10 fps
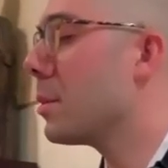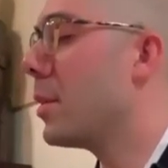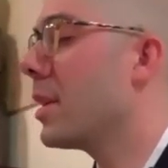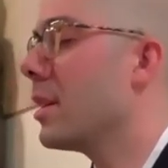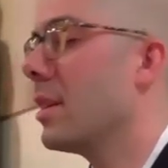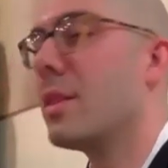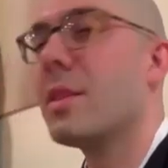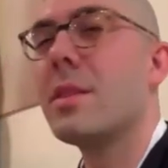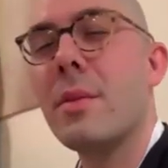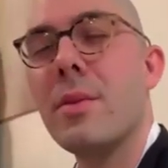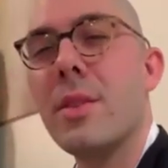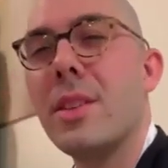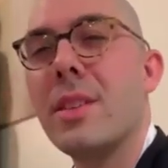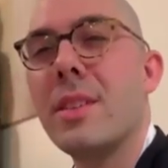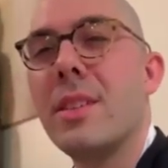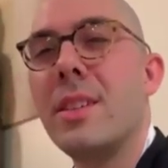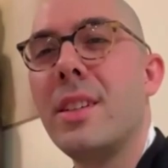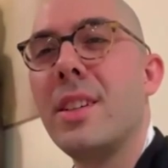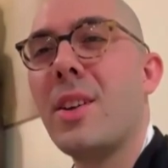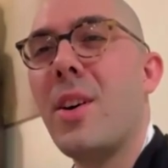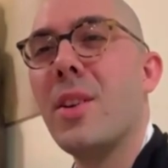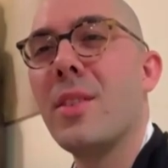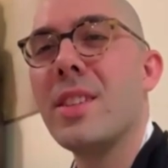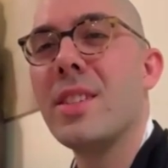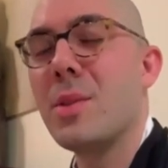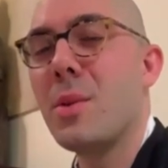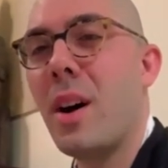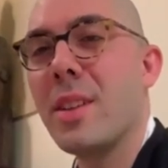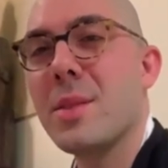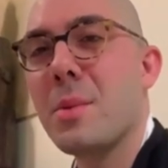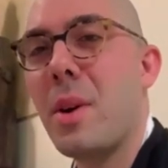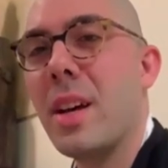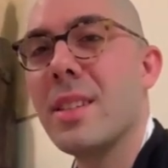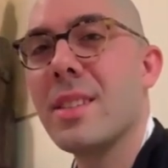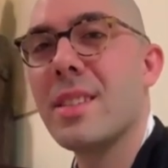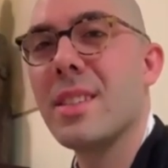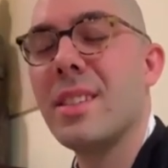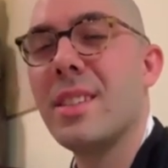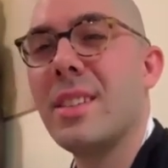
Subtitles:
but a little different in all of these nuanced ways.